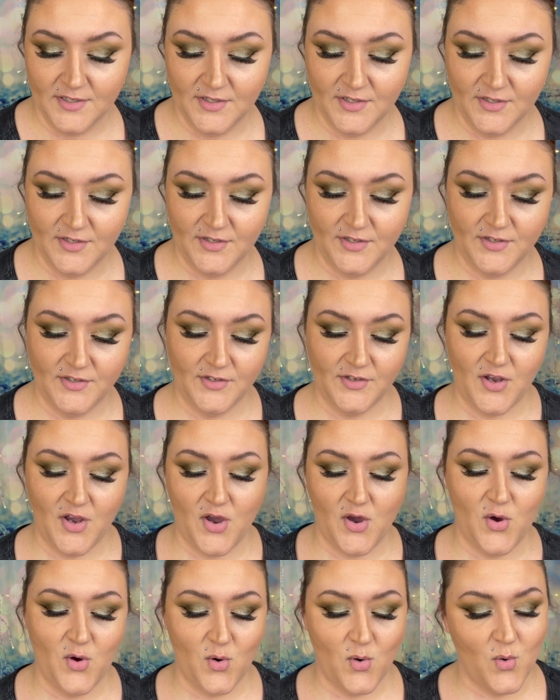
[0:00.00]

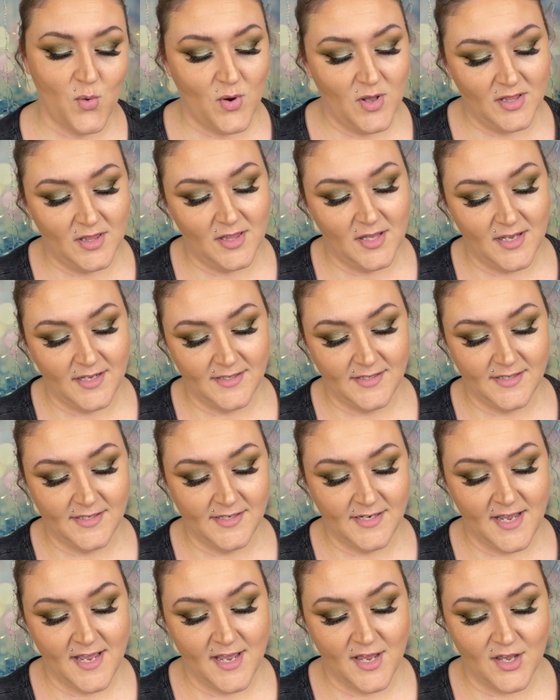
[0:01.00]
So let's
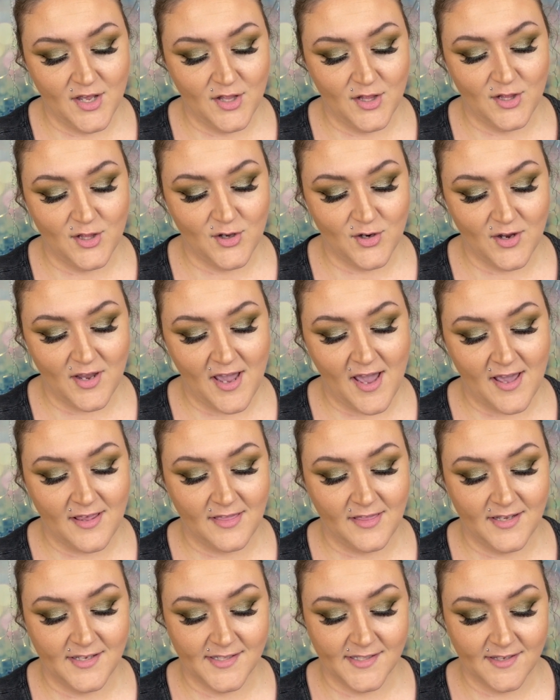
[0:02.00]
take a look
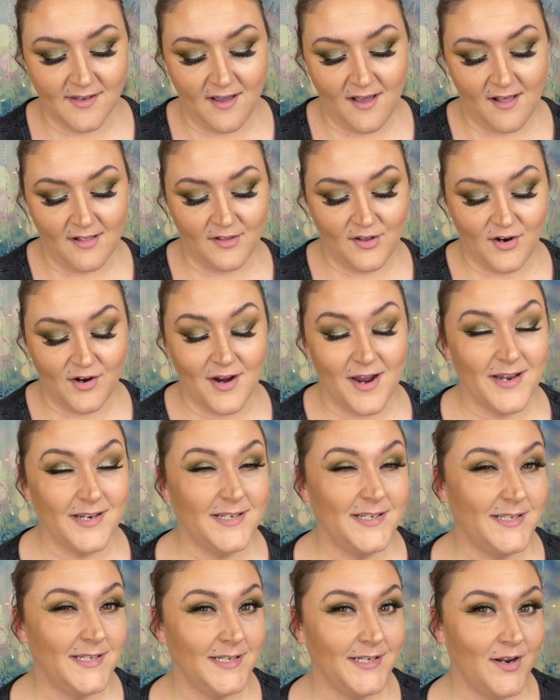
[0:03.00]
at this color. I
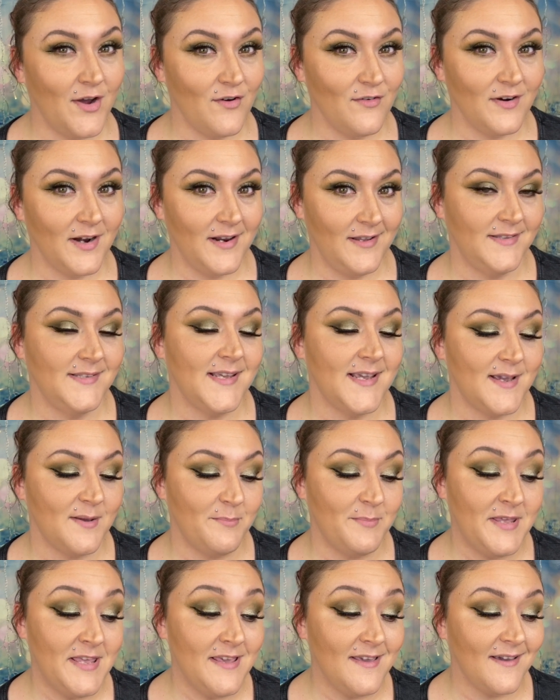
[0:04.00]
did already take a
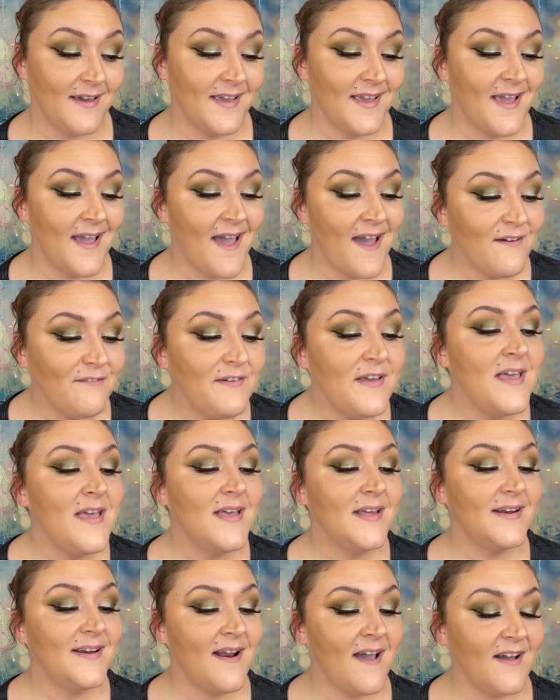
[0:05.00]
peek. I have
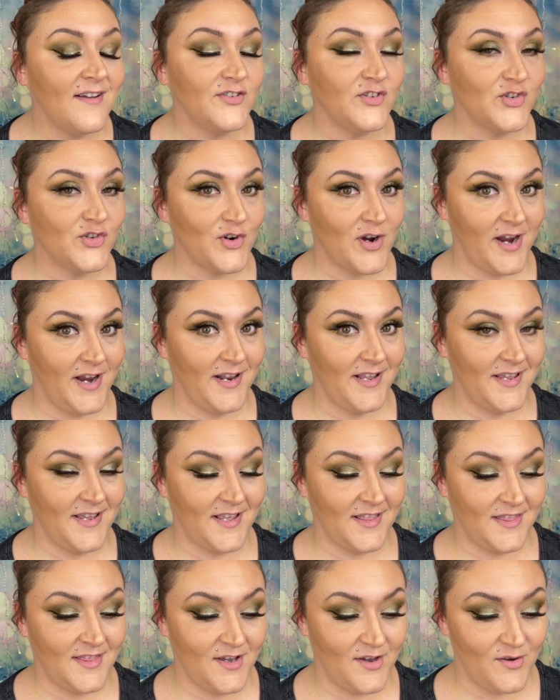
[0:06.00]
not tried it
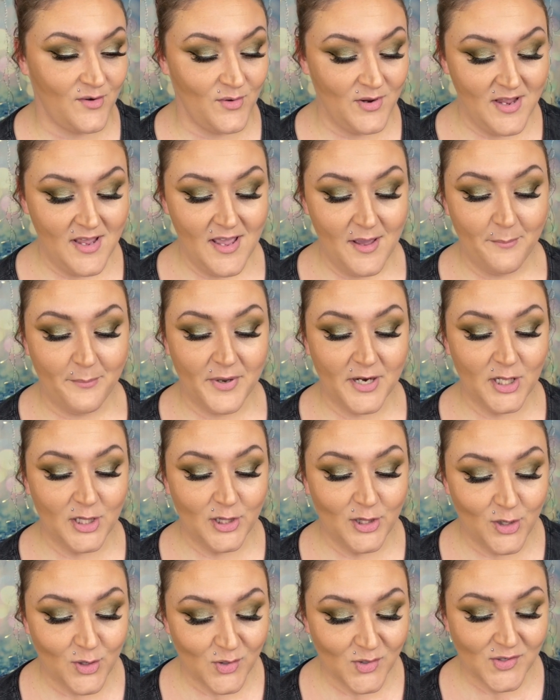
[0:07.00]
yet though, but it
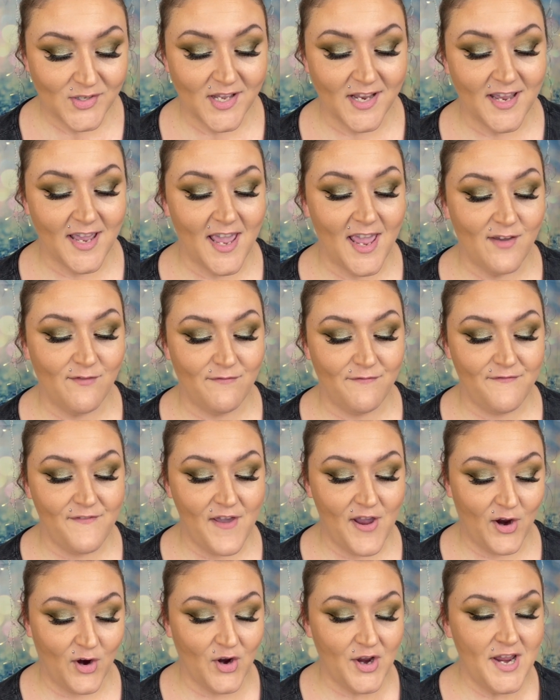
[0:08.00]
looks like a
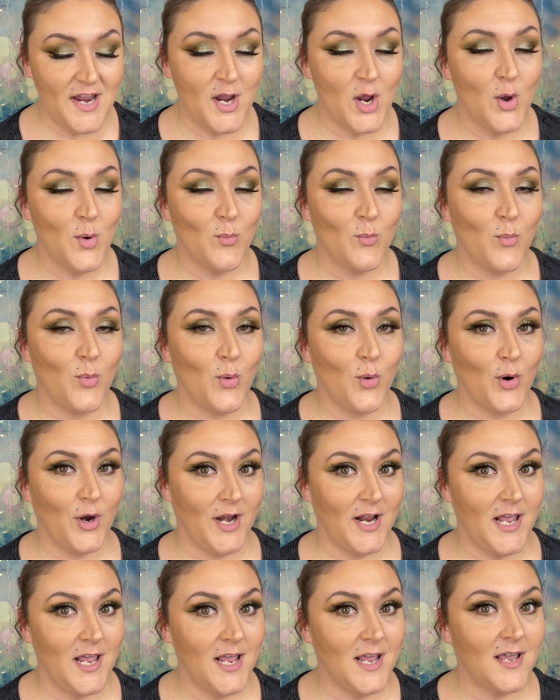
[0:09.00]
very
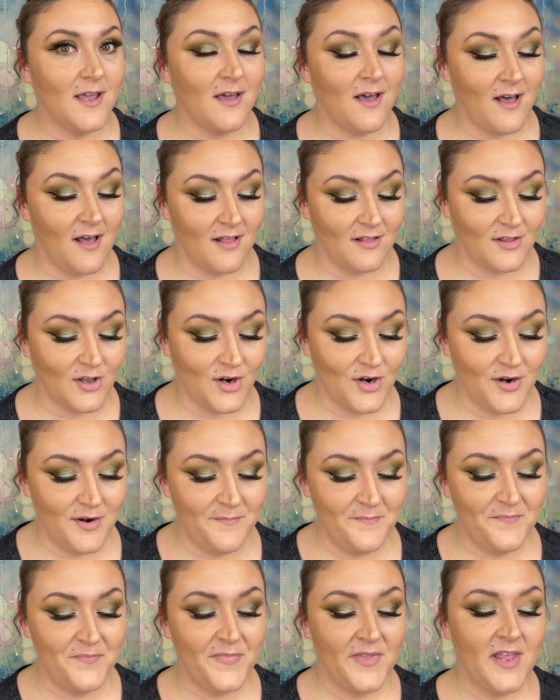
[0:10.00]
pretty
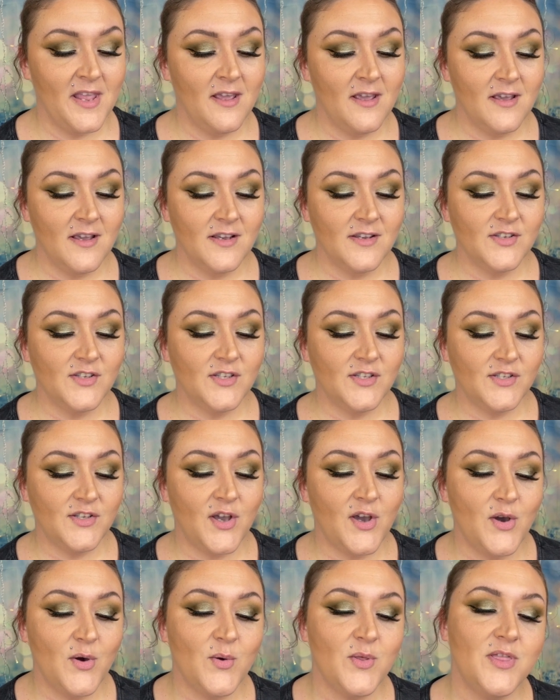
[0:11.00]
color.
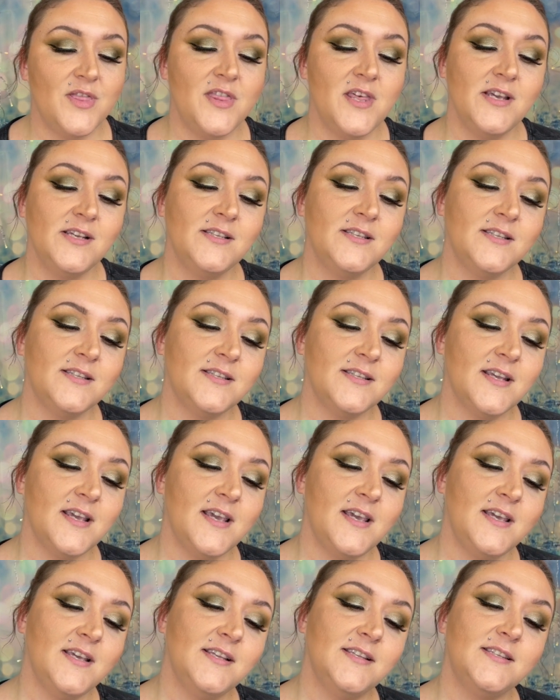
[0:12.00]
So this
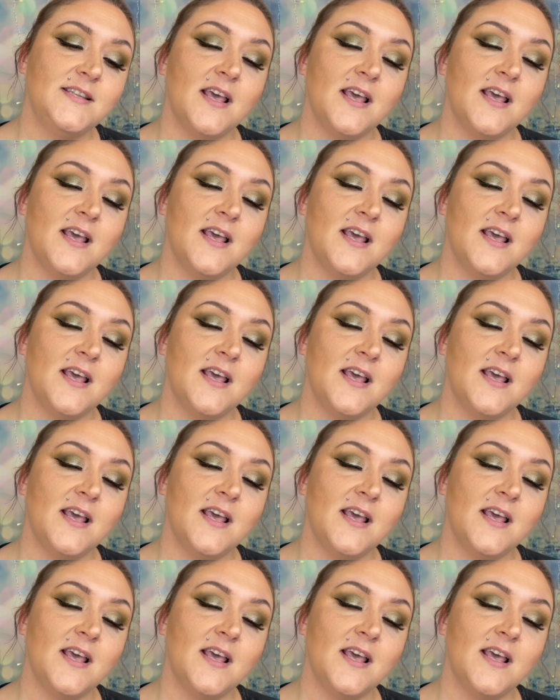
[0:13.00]
is